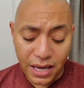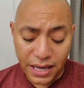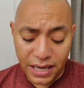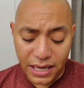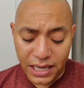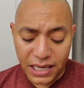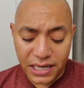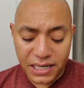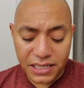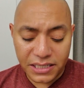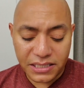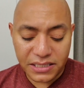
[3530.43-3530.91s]

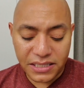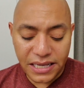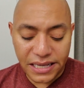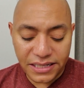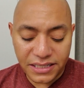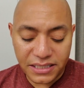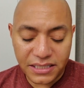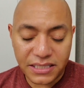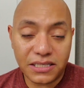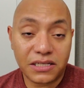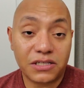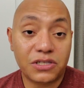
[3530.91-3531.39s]
in a
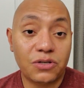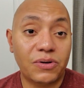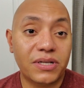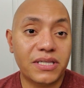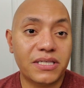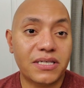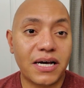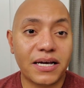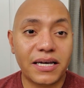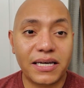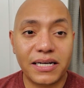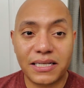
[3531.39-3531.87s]
sense, so it's
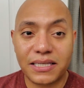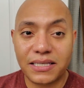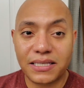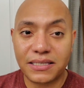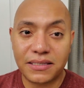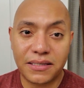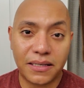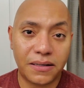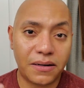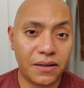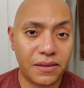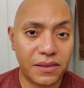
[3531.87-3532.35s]
not gonna
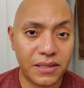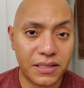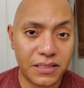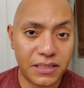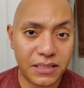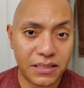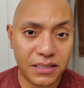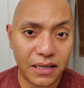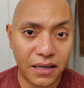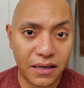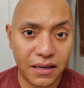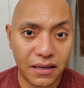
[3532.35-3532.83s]
sit on the
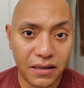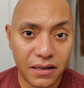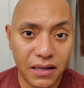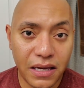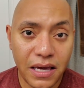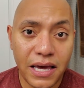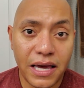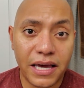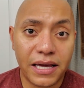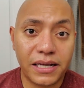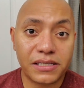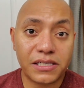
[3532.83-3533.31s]
skin.
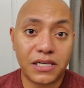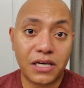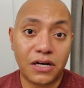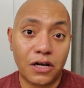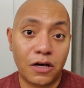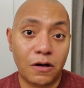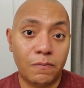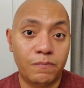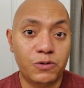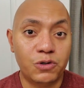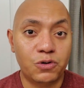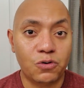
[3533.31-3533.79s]
It's gonna
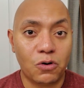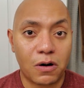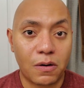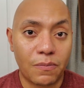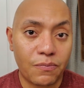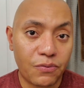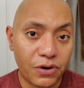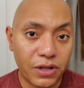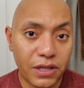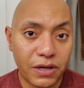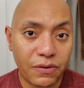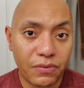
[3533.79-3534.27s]
absorb
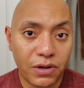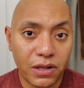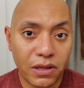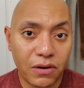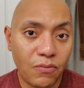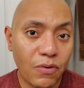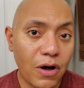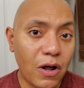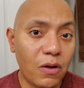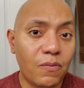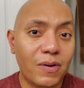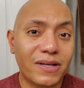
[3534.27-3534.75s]
really, really
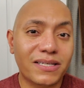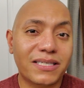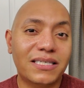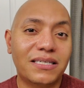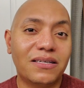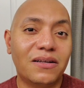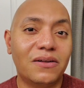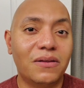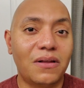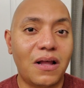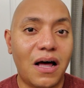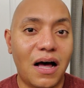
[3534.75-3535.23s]
well while still
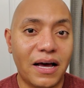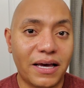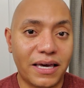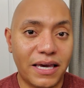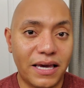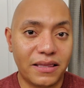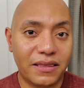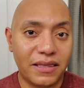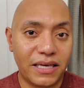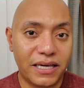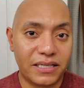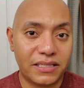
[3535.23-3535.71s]

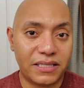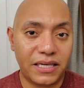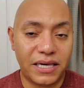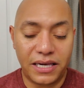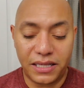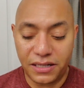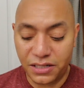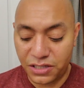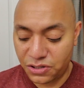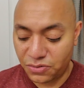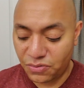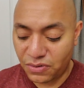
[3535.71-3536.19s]
locking things
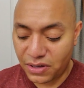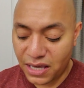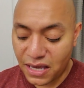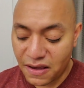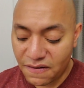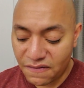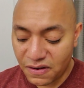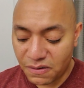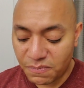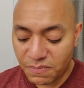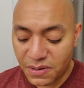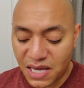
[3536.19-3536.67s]
in. So
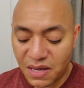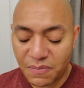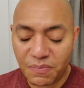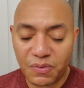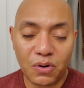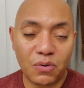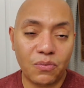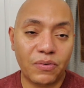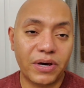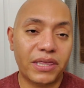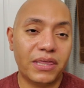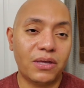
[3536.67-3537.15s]
even
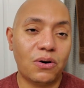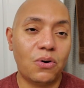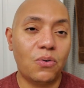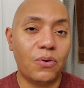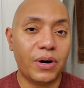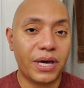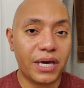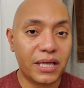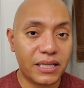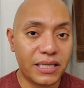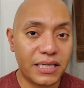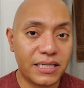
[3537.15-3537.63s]
people with
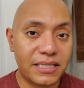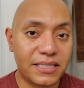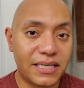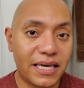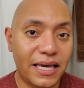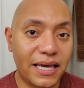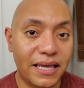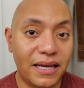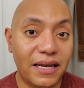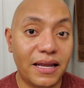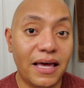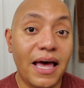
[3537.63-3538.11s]
oily
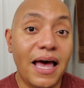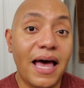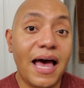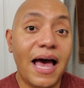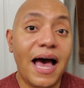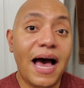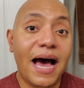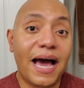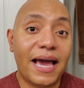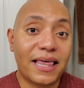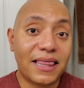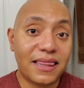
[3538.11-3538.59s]
skin,
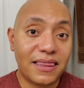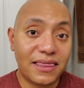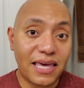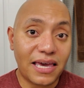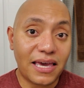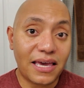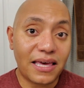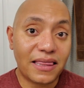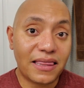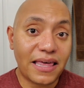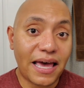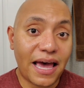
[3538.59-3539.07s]
I
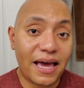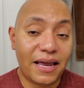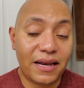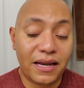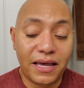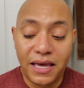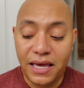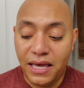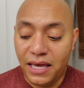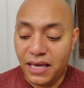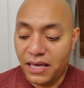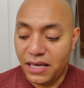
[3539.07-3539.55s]
think that
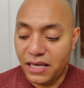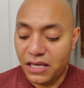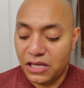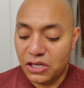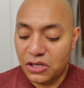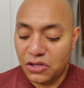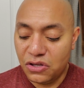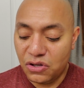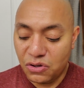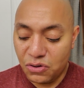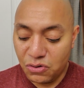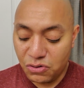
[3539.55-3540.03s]

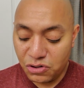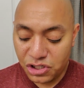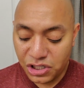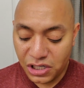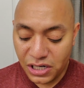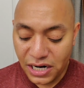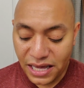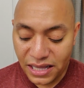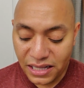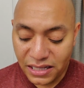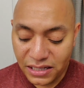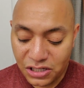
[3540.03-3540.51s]
you
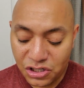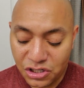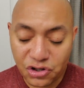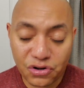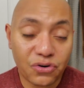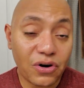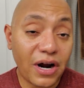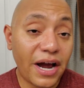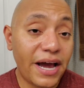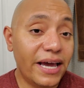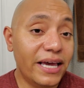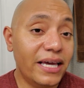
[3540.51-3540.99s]
should
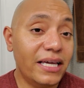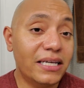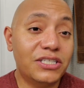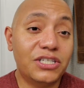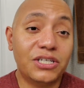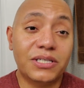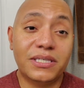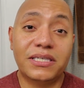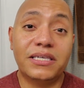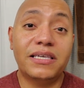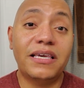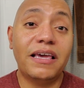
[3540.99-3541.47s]

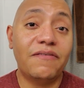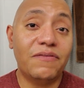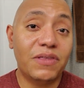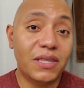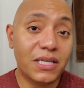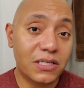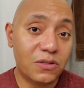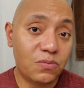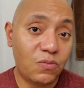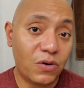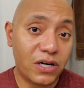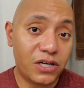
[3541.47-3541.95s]
just give
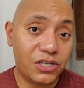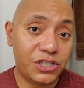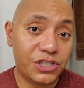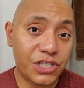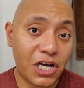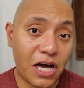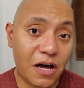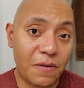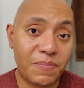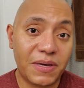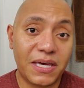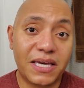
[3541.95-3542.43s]
this one a
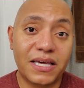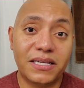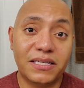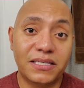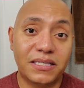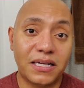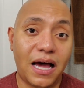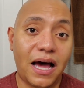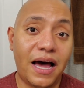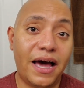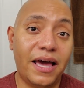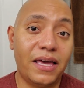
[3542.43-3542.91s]
shot,
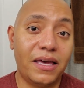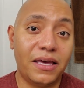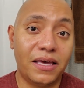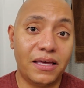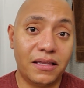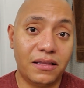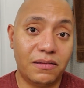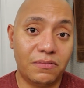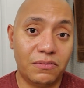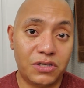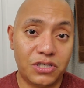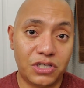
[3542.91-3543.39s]
because I
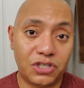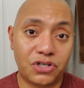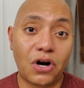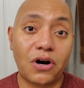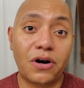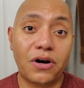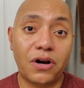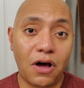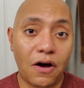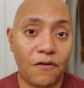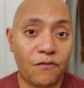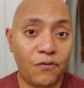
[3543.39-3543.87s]

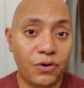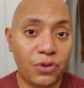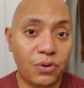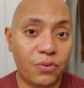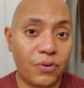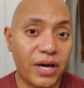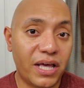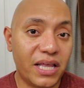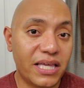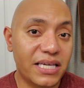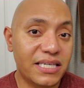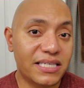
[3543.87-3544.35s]
started off with
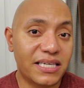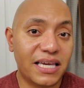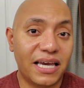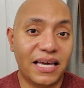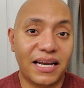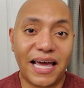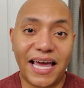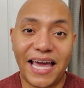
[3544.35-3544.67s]
oily skin. I